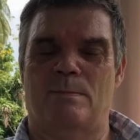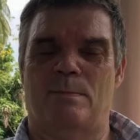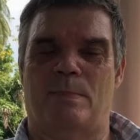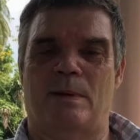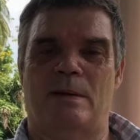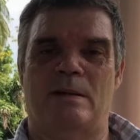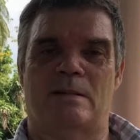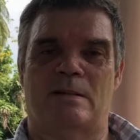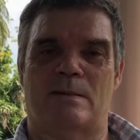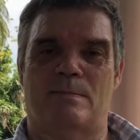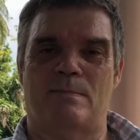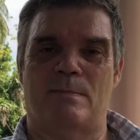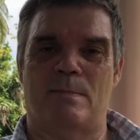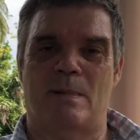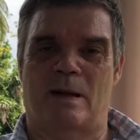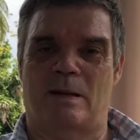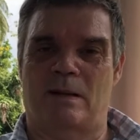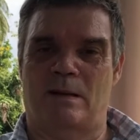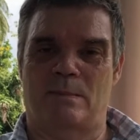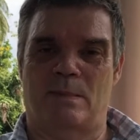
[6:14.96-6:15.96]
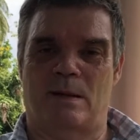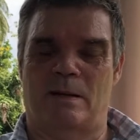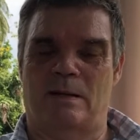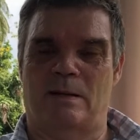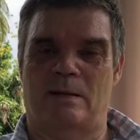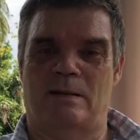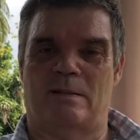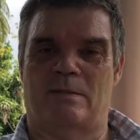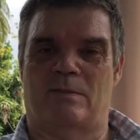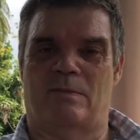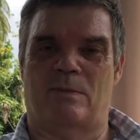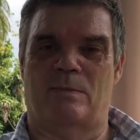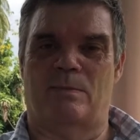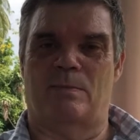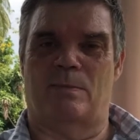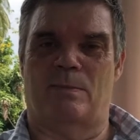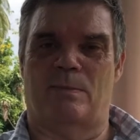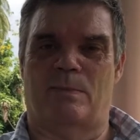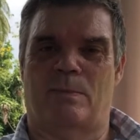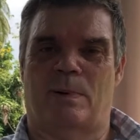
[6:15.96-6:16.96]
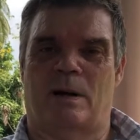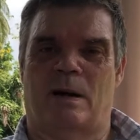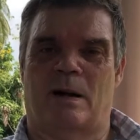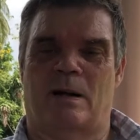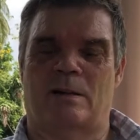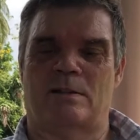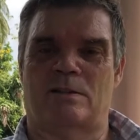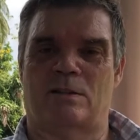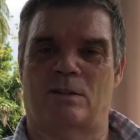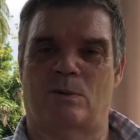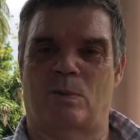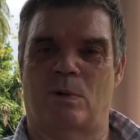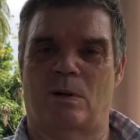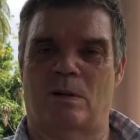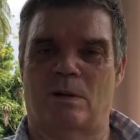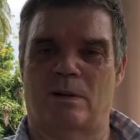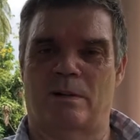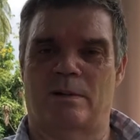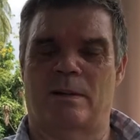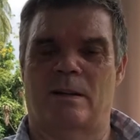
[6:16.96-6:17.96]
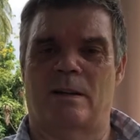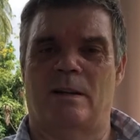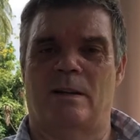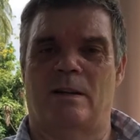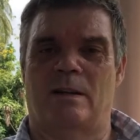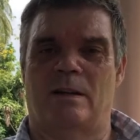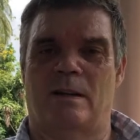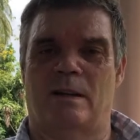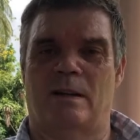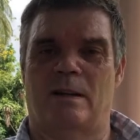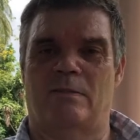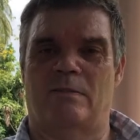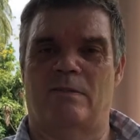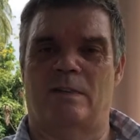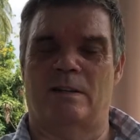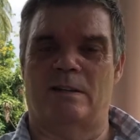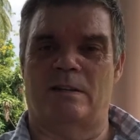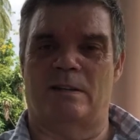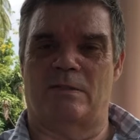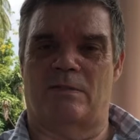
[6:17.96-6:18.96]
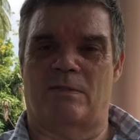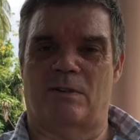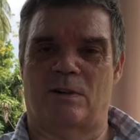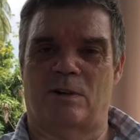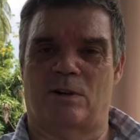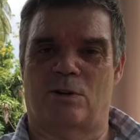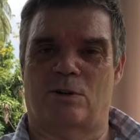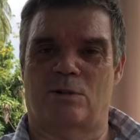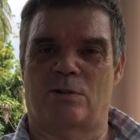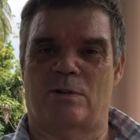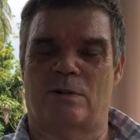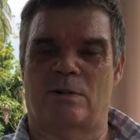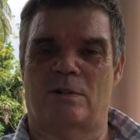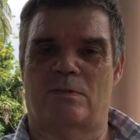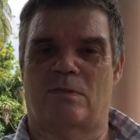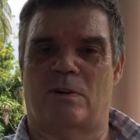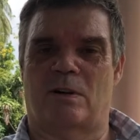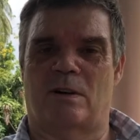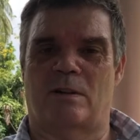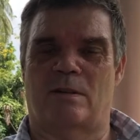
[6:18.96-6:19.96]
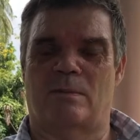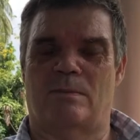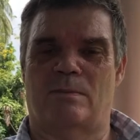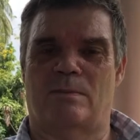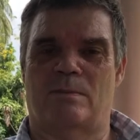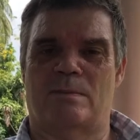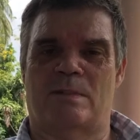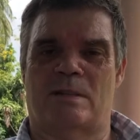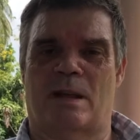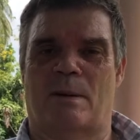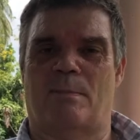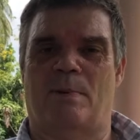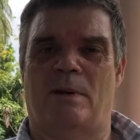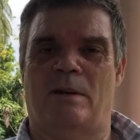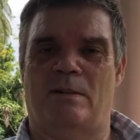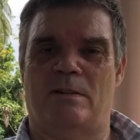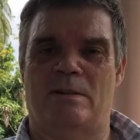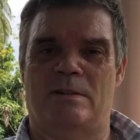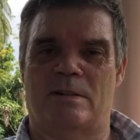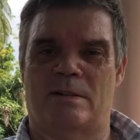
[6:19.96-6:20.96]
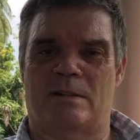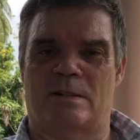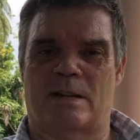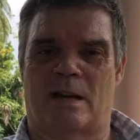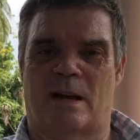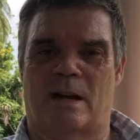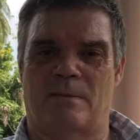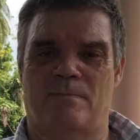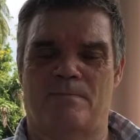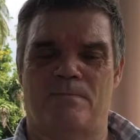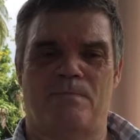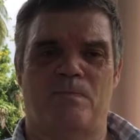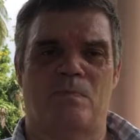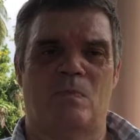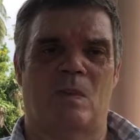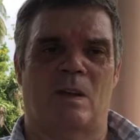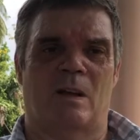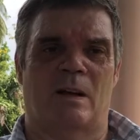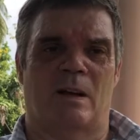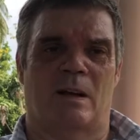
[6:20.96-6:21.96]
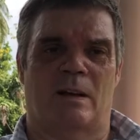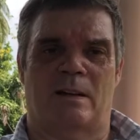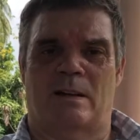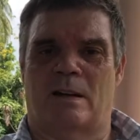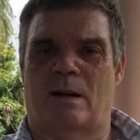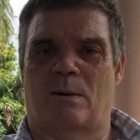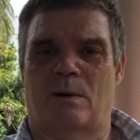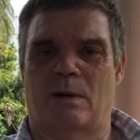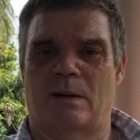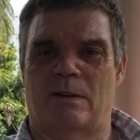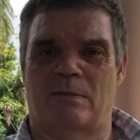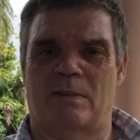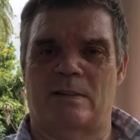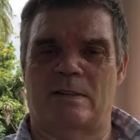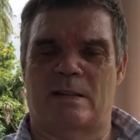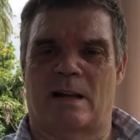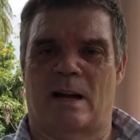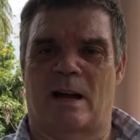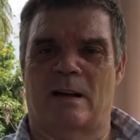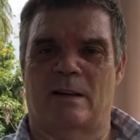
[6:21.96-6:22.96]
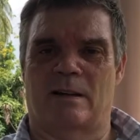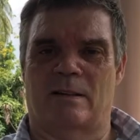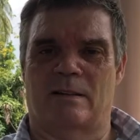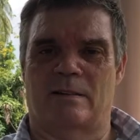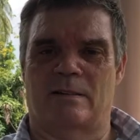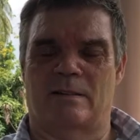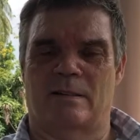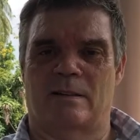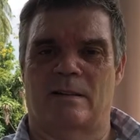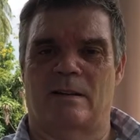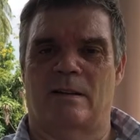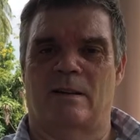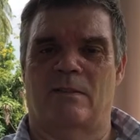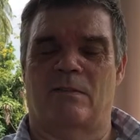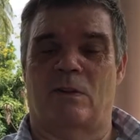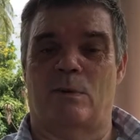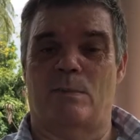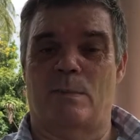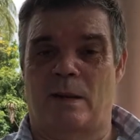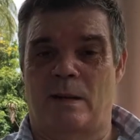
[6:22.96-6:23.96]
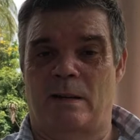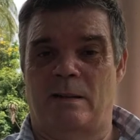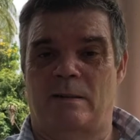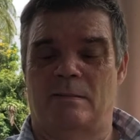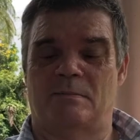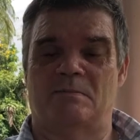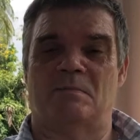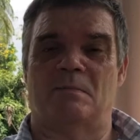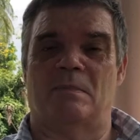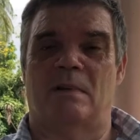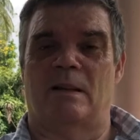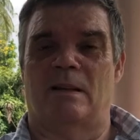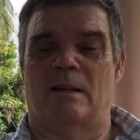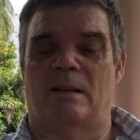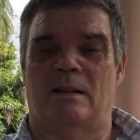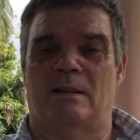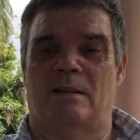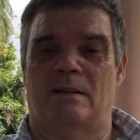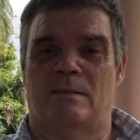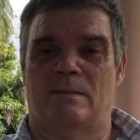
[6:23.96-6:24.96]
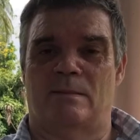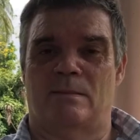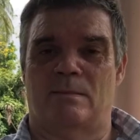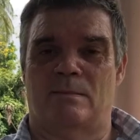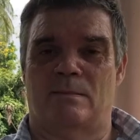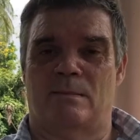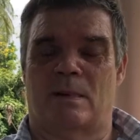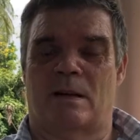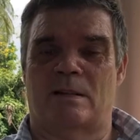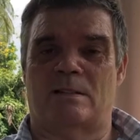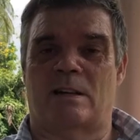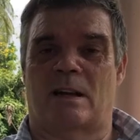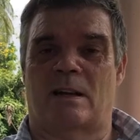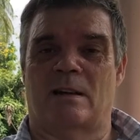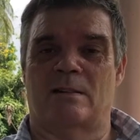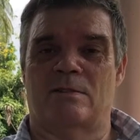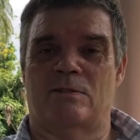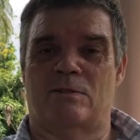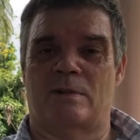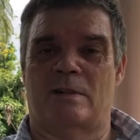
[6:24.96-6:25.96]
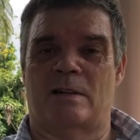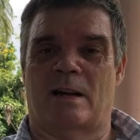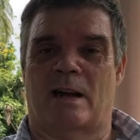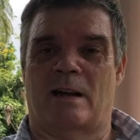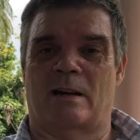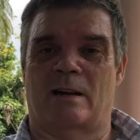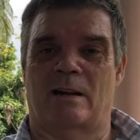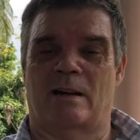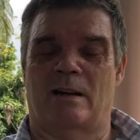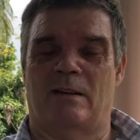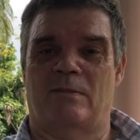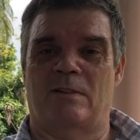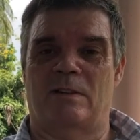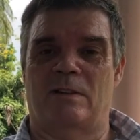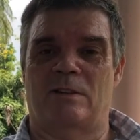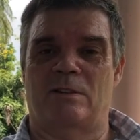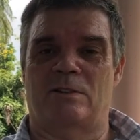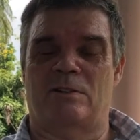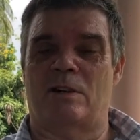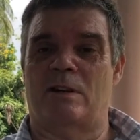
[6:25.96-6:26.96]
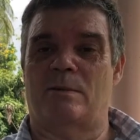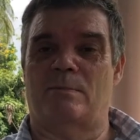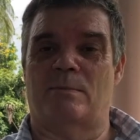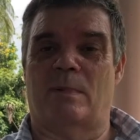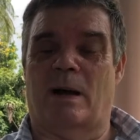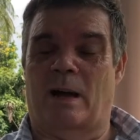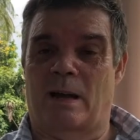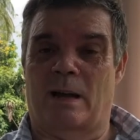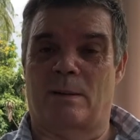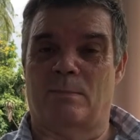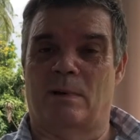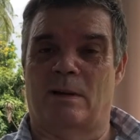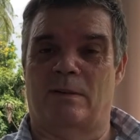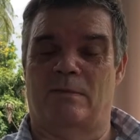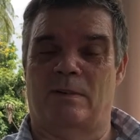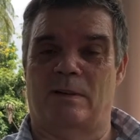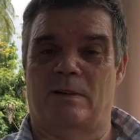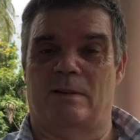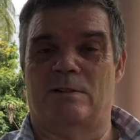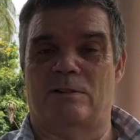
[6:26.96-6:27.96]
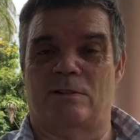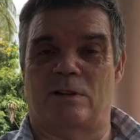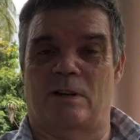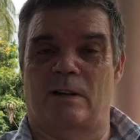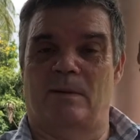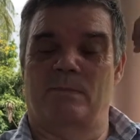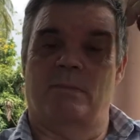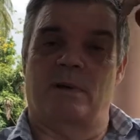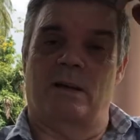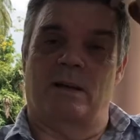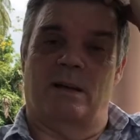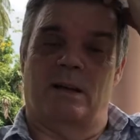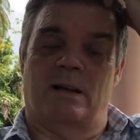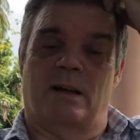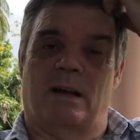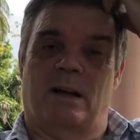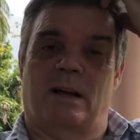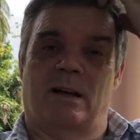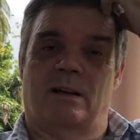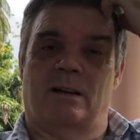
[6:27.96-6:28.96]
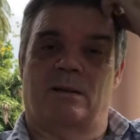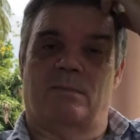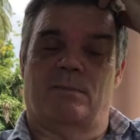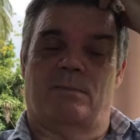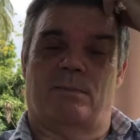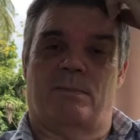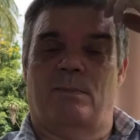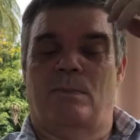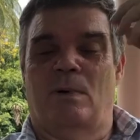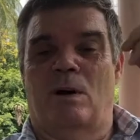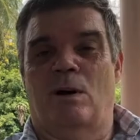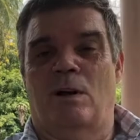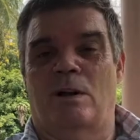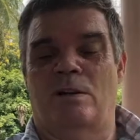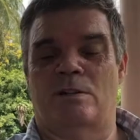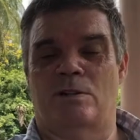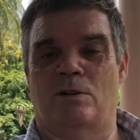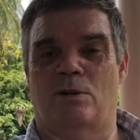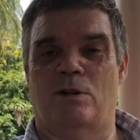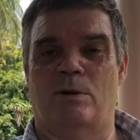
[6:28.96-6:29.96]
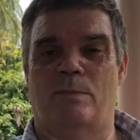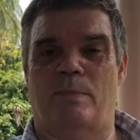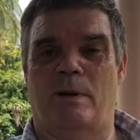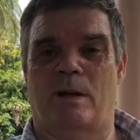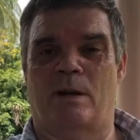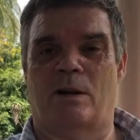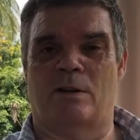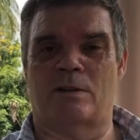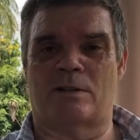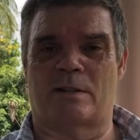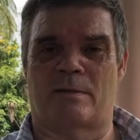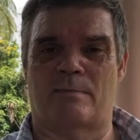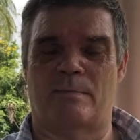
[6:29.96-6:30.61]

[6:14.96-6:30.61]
been to many, many different parts of the world, lived in different countries for set periods of time, and now I live in Thailand. For me, my channel is retired and living the dream. I am living the dream. It's only because I